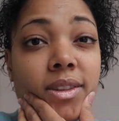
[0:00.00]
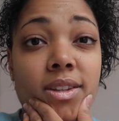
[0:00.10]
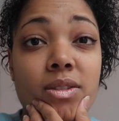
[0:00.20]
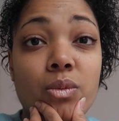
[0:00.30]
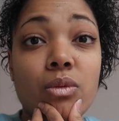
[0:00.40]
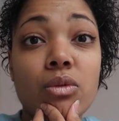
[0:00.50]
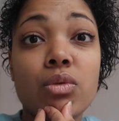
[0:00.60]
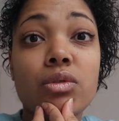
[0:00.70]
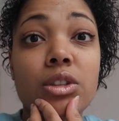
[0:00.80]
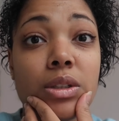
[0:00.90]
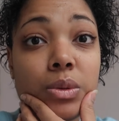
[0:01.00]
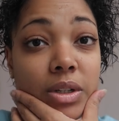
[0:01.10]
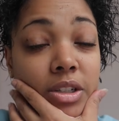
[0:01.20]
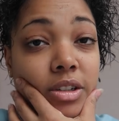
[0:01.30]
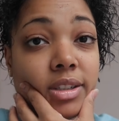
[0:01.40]
this this
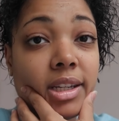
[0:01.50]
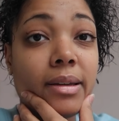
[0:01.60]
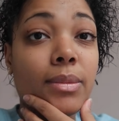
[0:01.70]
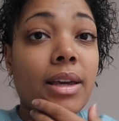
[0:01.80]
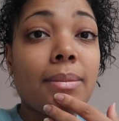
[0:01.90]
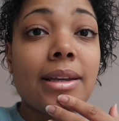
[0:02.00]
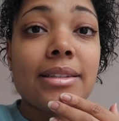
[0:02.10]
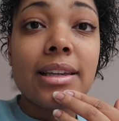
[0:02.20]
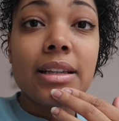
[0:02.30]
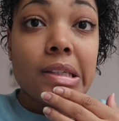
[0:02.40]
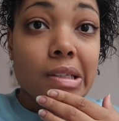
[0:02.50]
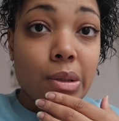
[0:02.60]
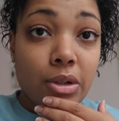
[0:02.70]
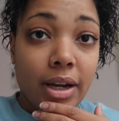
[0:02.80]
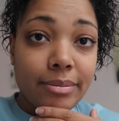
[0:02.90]
winter is like making my skin
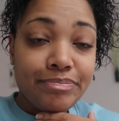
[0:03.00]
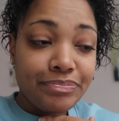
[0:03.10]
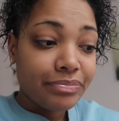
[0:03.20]
so dry.